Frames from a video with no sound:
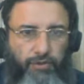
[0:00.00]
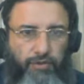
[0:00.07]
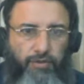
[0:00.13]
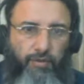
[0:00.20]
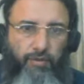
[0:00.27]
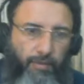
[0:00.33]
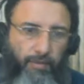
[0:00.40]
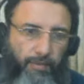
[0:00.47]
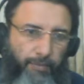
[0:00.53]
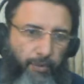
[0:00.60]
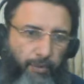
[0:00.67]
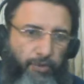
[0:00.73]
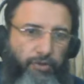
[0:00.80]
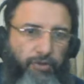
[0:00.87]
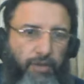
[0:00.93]
Some of the
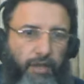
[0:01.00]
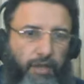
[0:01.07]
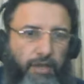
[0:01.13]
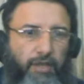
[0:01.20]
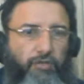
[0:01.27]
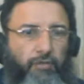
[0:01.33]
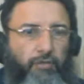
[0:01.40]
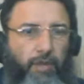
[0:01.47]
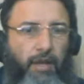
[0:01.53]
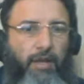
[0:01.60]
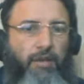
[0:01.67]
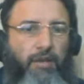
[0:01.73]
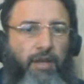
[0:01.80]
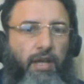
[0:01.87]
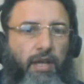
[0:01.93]
books, Allah
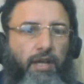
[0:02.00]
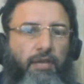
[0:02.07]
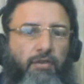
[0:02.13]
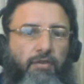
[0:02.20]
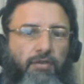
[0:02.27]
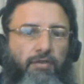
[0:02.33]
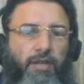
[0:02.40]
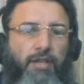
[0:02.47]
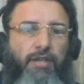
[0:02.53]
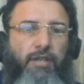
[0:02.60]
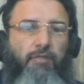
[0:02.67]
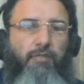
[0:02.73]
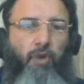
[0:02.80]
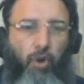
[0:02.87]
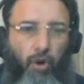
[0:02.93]
subhanahu wa ta'ala revealed
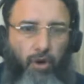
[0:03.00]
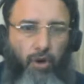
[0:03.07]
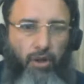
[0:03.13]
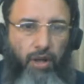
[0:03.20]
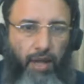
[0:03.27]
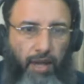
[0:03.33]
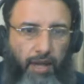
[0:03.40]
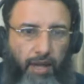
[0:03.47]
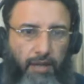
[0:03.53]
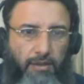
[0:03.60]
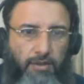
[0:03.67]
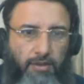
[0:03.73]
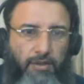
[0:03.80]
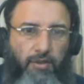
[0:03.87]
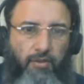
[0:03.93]
them all
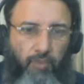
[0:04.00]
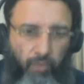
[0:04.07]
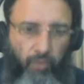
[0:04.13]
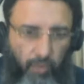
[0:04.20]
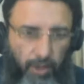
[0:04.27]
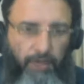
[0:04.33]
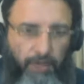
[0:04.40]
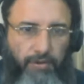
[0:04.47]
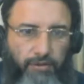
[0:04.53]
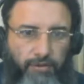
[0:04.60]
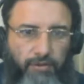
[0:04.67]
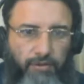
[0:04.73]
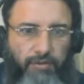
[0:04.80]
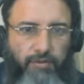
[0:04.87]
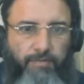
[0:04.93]
at
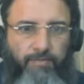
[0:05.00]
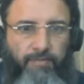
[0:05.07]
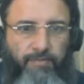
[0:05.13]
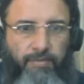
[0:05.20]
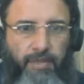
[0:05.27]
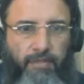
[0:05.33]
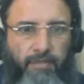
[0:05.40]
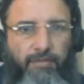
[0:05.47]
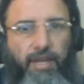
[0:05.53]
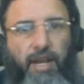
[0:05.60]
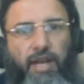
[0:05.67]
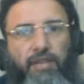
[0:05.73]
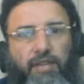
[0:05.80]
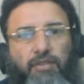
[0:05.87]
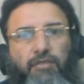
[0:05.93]
once.
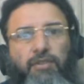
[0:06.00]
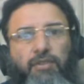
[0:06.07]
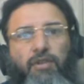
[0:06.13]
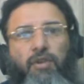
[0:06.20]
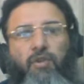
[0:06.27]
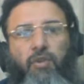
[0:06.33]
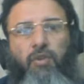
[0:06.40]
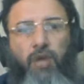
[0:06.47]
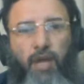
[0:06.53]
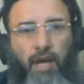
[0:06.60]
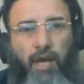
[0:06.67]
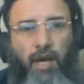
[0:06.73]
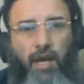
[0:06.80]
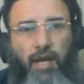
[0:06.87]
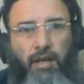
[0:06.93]
Whereas with the
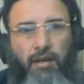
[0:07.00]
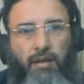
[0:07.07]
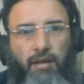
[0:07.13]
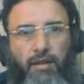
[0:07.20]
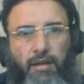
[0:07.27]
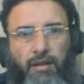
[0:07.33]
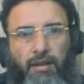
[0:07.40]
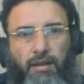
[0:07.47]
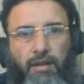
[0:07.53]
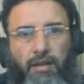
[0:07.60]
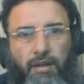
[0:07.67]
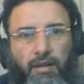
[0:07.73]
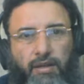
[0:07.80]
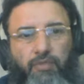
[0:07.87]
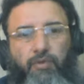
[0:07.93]
Quran,
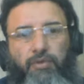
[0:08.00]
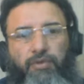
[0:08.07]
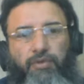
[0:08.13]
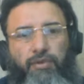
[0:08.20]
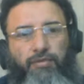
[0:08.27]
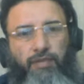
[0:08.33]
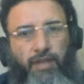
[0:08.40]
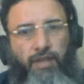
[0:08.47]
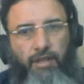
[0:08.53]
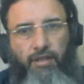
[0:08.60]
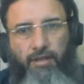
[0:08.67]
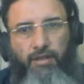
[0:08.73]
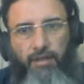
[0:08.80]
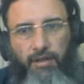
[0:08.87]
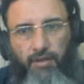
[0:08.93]
it was revealed
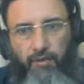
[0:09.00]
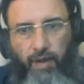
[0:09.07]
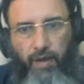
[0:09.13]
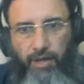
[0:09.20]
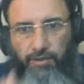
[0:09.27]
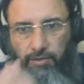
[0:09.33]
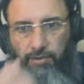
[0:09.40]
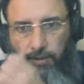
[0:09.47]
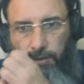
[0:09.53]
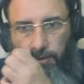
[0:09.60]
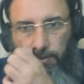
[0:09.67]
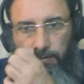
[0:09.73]
gradually.